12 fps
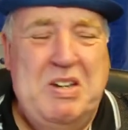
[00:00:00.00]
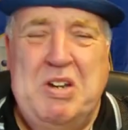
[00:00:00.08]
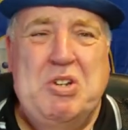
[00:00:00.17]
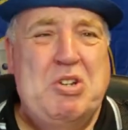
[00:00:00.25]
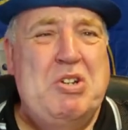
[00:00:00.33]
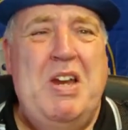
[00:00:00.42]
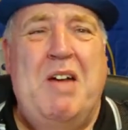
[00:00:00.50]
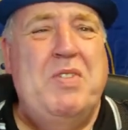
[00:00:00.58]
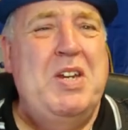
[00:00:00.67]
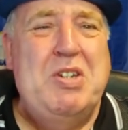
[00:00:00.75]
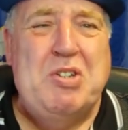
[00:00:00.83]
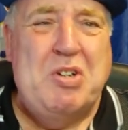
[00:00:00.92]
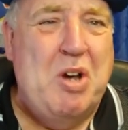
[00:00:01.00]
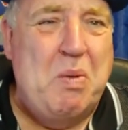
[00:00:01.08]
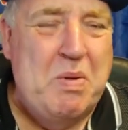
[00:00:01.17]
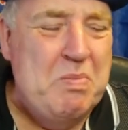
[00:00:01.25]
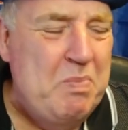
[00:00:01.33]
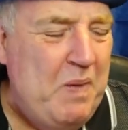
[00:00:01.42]
You just love these
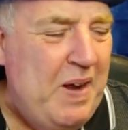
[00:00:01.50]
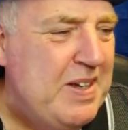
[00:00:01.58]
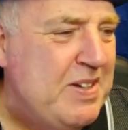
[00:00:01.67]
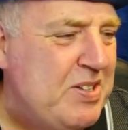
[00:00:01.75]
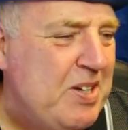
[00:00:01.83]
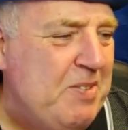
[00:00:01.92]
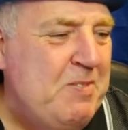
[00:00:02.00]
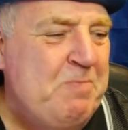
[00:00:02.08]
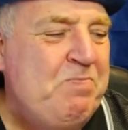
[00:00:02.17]
Cobham players.